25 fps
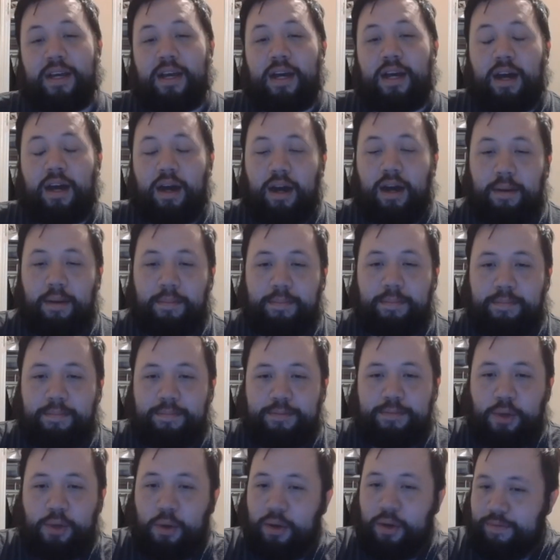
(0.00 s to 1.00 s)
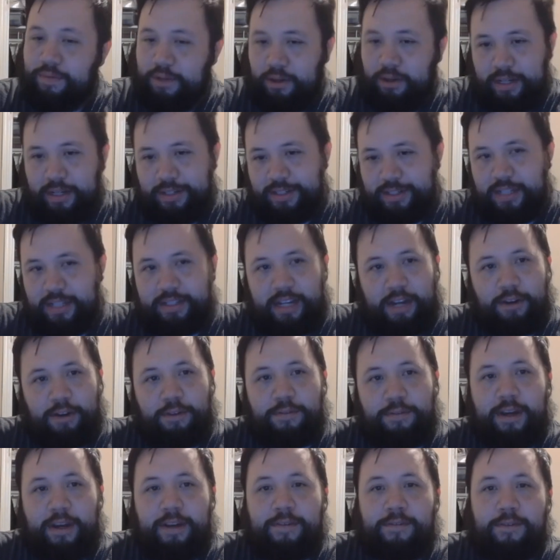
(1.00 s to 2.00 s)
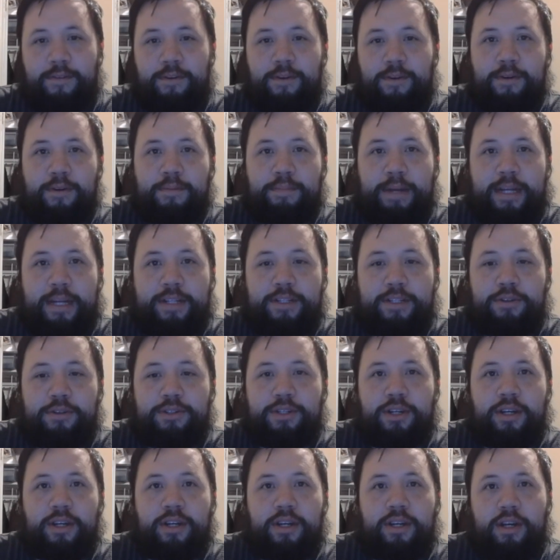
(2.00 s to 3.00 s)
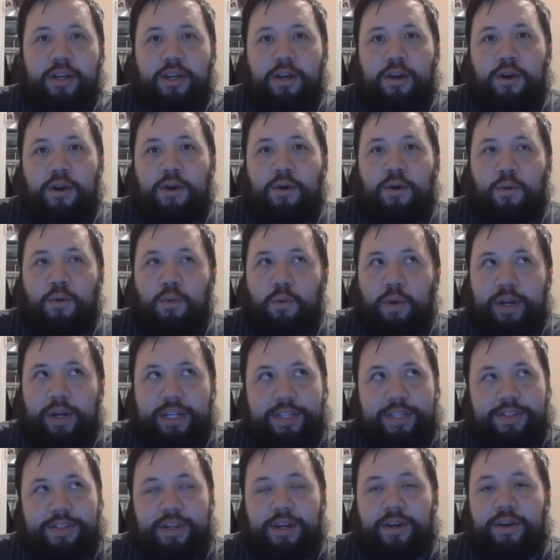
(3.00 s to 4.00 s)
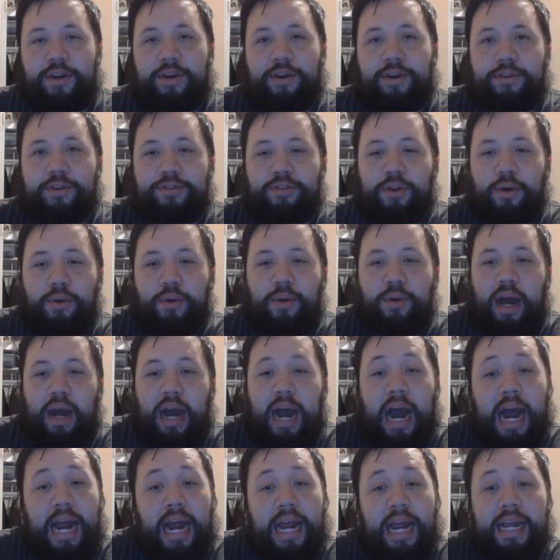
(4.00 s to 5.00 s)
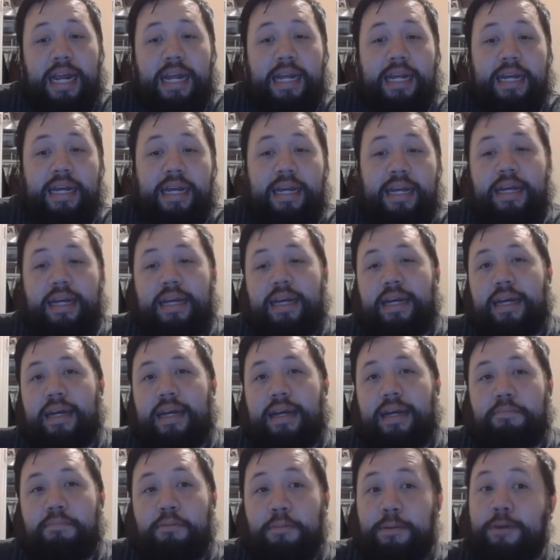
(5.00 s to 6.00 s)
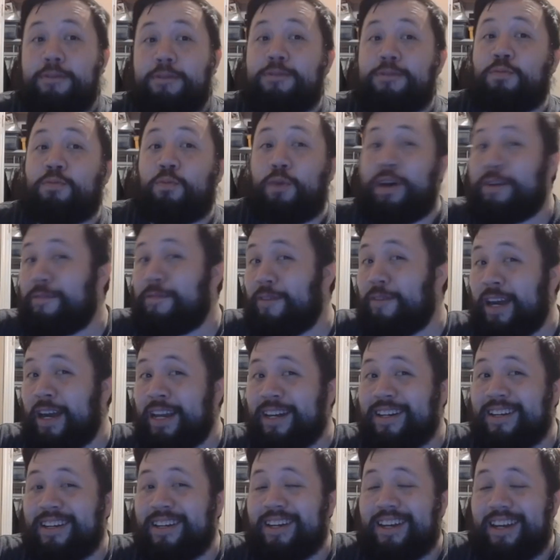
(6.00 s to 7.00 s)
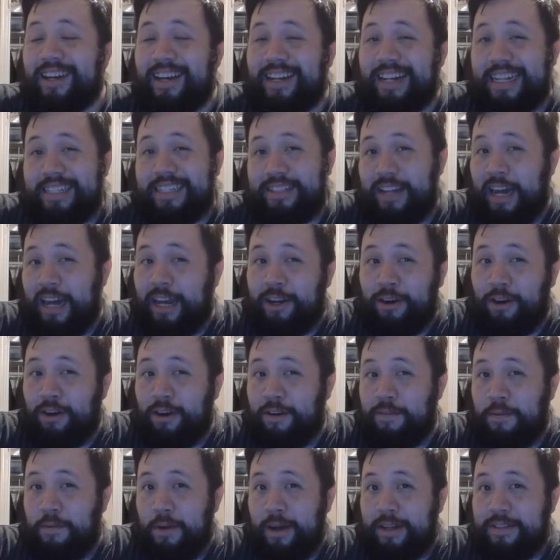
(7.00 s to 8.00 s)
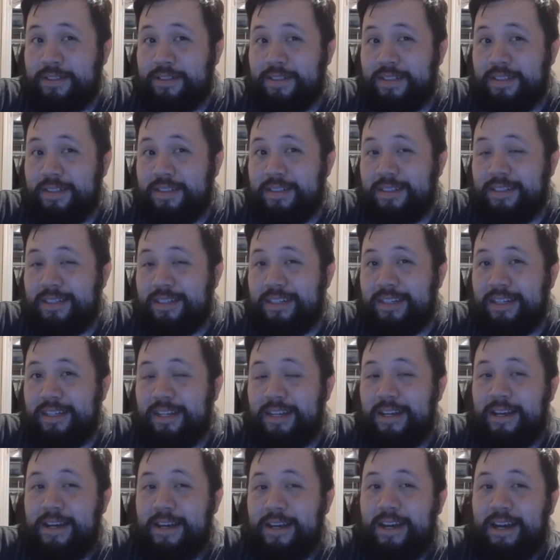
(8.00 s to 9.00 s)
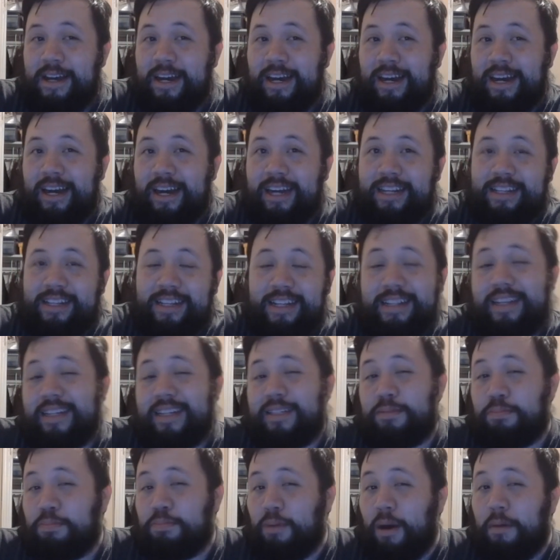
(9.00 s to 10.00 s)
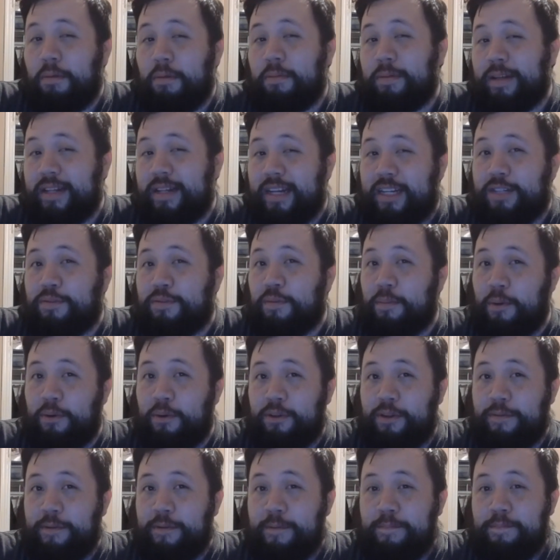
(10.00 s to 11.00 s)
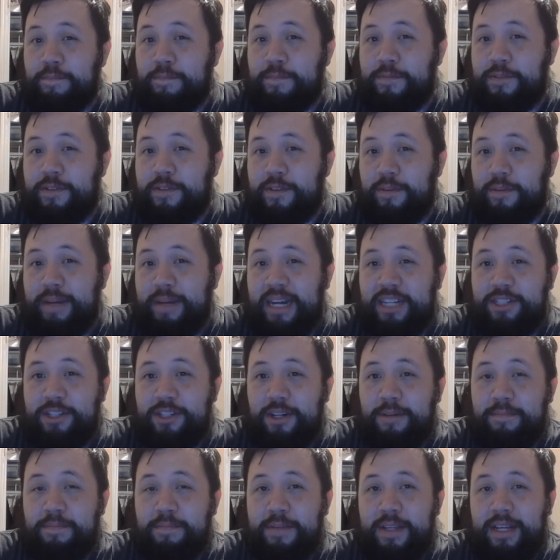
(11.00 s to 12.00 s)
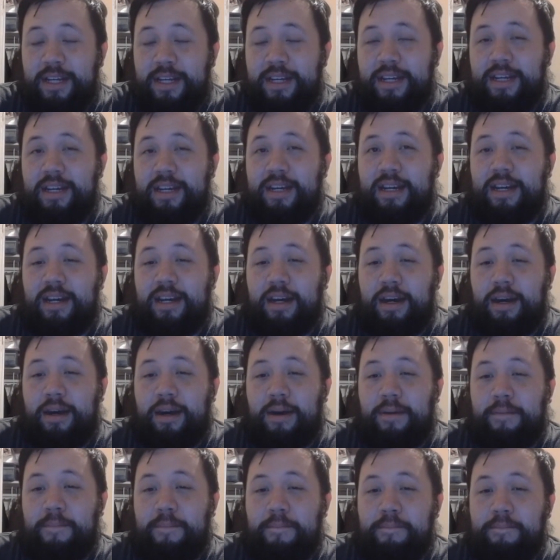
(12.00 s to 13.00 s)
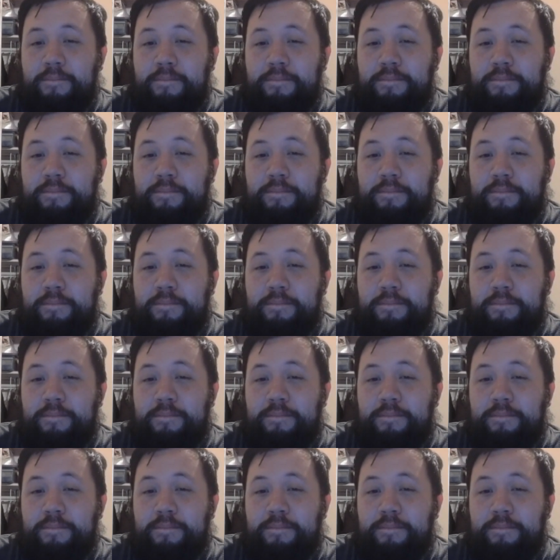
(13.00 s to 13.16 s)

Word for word: um, so if there isn't a title fight for Pantoja, what is there? So I propose one fight, and that's Kai Kara-France. I think that's probably next for both of them to match up. Um,